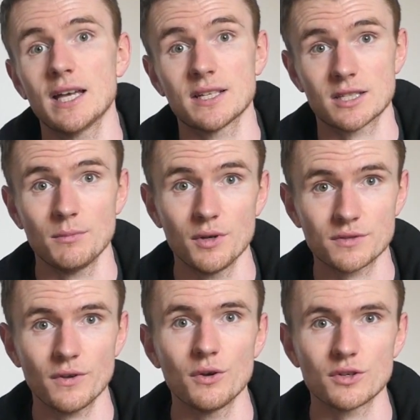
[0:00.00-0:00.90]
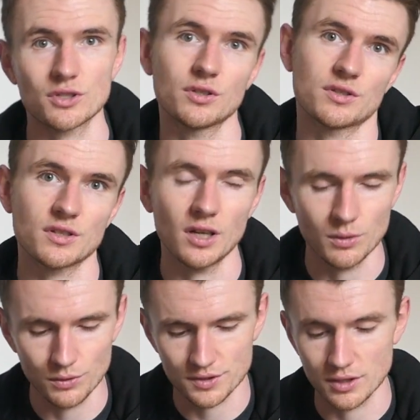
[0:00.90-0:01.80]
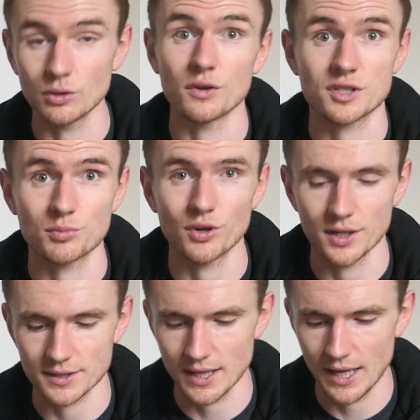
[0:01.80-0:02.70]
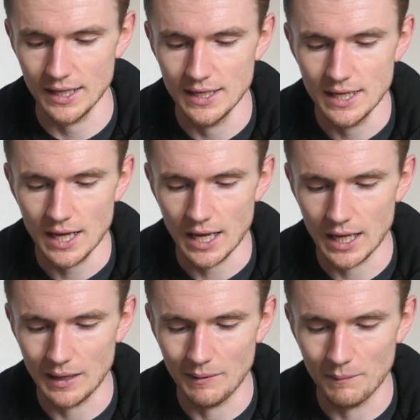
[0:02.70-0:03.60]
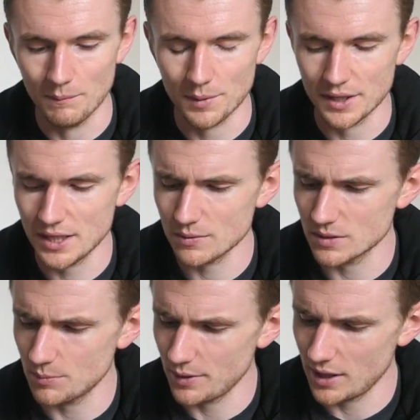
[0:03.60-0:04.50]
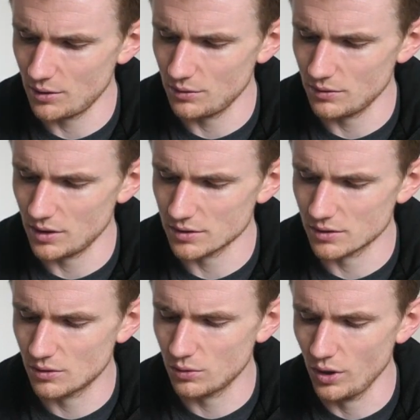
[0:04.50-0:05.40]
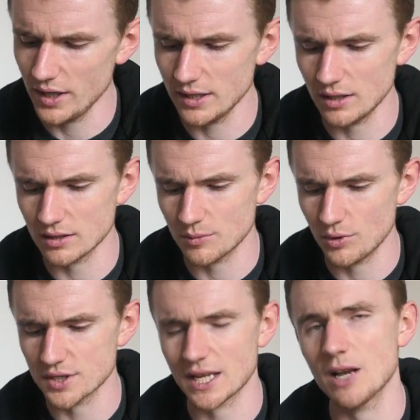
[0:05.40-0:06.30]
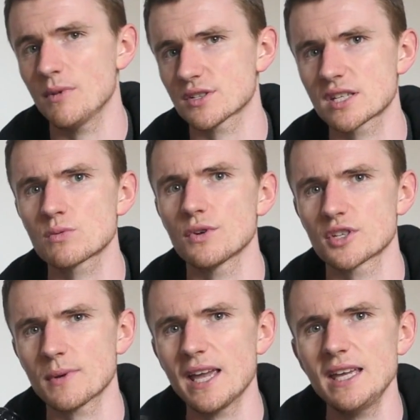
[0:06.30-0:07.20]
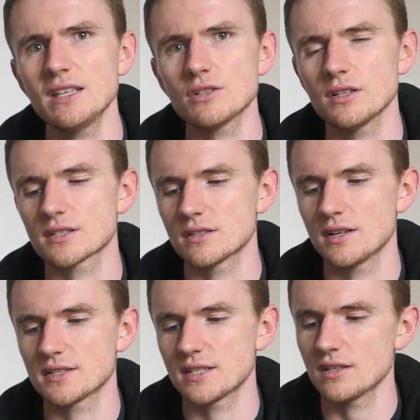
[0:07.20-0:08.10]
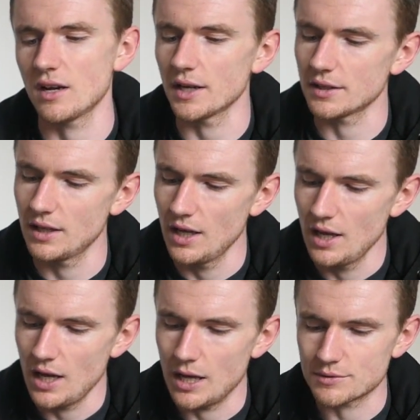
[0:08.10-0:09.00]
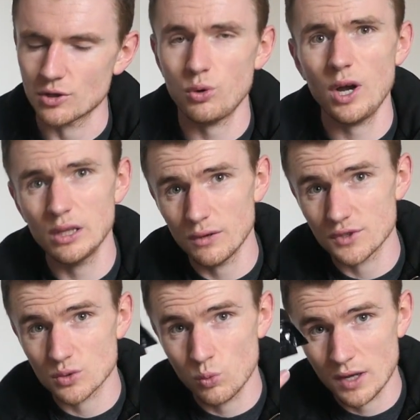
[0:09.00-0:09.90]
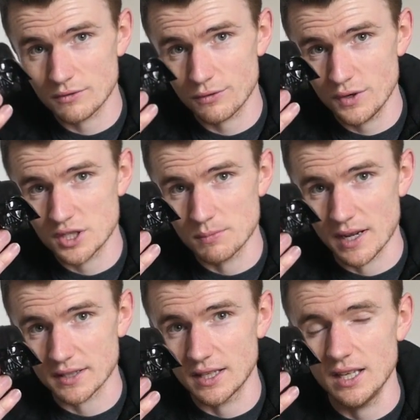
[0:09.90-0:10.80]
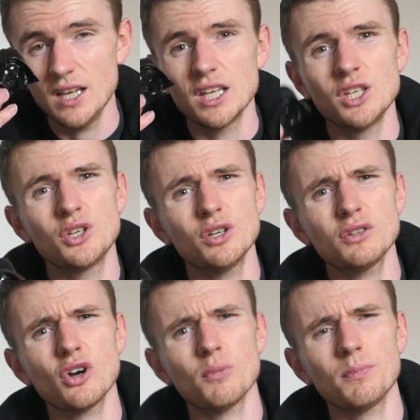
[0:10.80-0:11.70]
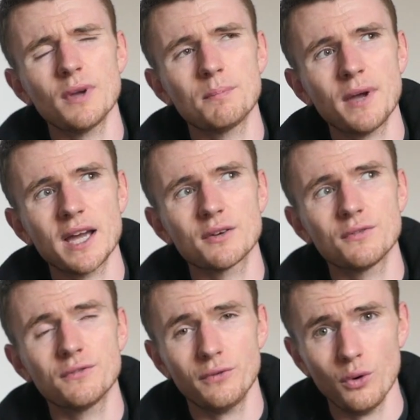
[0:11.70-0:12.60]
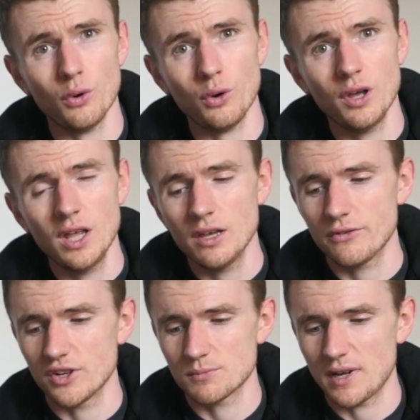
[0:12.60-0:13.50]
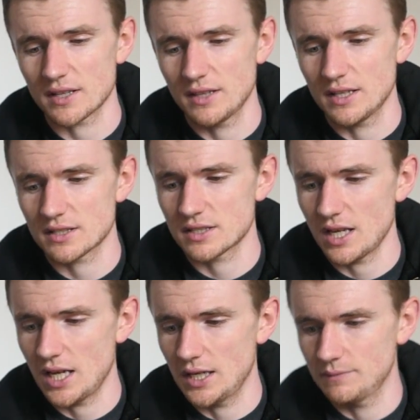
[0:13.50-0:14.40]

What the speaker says: that has the most focus on Star Wars, so not a surprise there. But this was about, I was quite surprised at how much this was. It was about $8.99, so quite a lot for just one fridge magnet. You could got a pack of 4 fridge magnets.